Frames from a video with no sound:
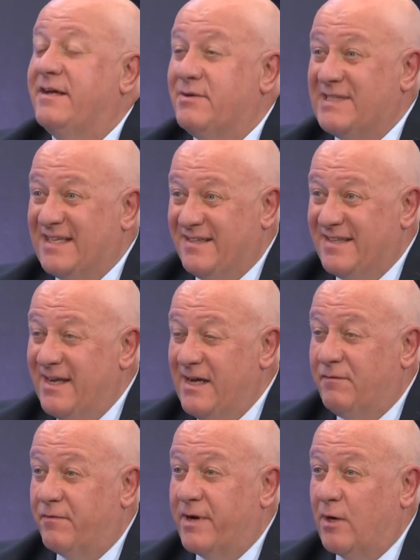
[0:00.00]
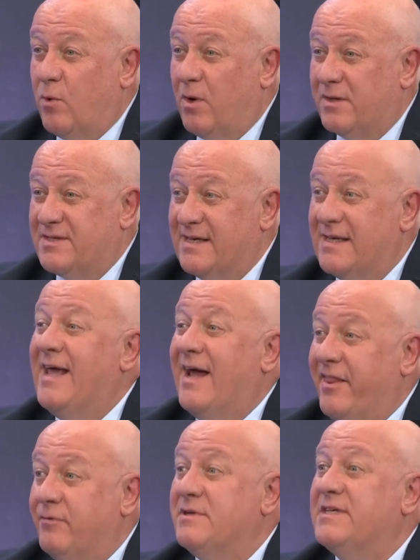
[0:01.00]
There is a need for equality,
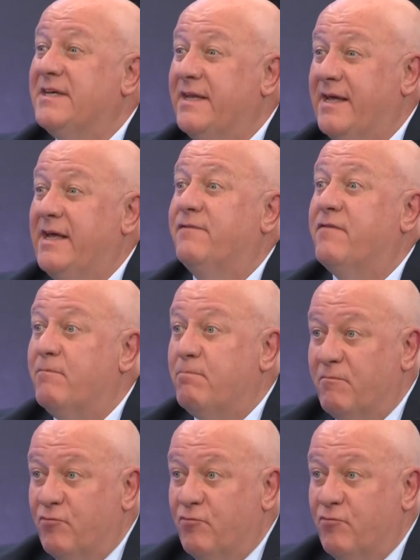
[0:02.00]
and there is a need for